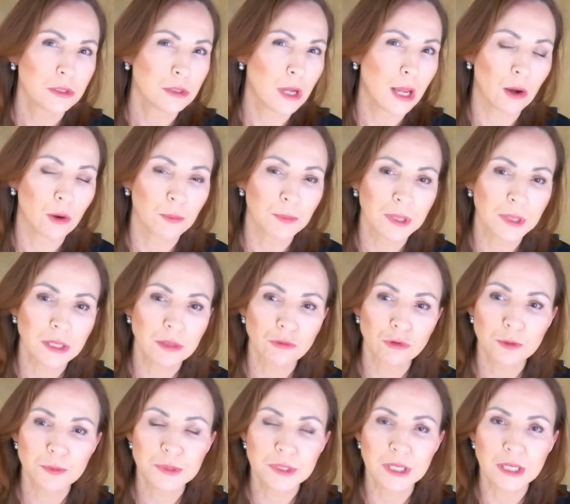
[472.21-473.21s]
How many
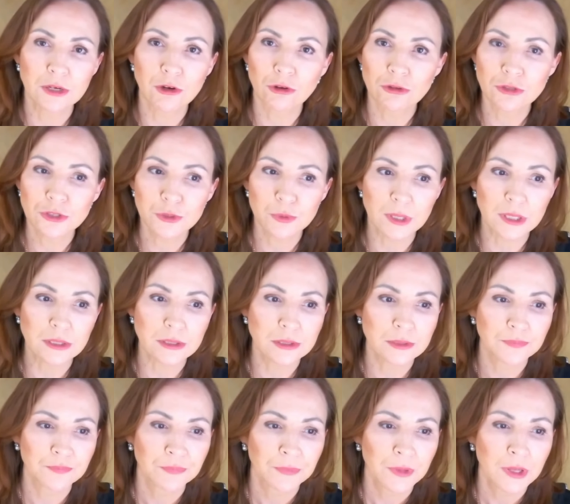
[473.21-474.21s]
rooms need en suites?